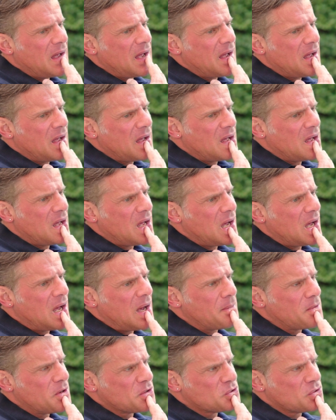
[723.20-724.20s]
Uh,
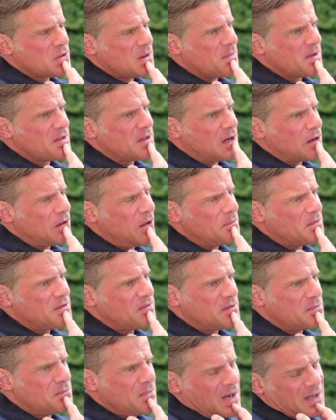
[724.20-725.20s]
I'm not sure about the
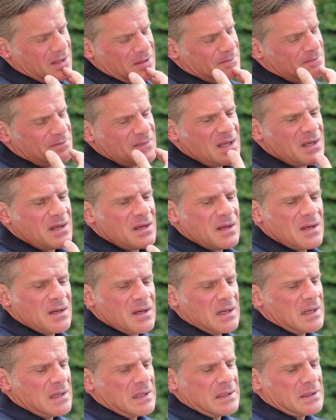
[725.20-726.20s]
enclomiphene, but
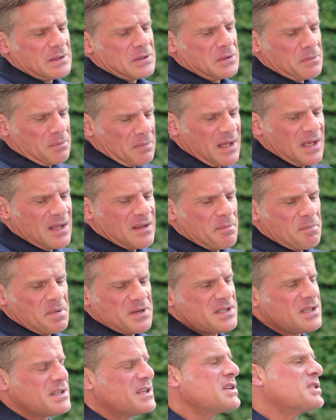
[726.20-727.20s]
to me, the
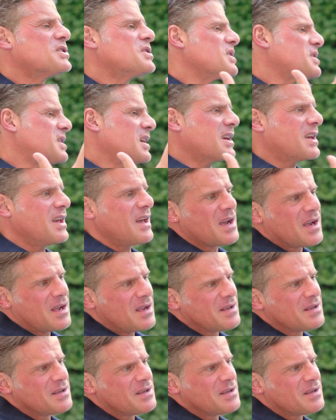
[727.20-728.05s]
PCT is just a kick.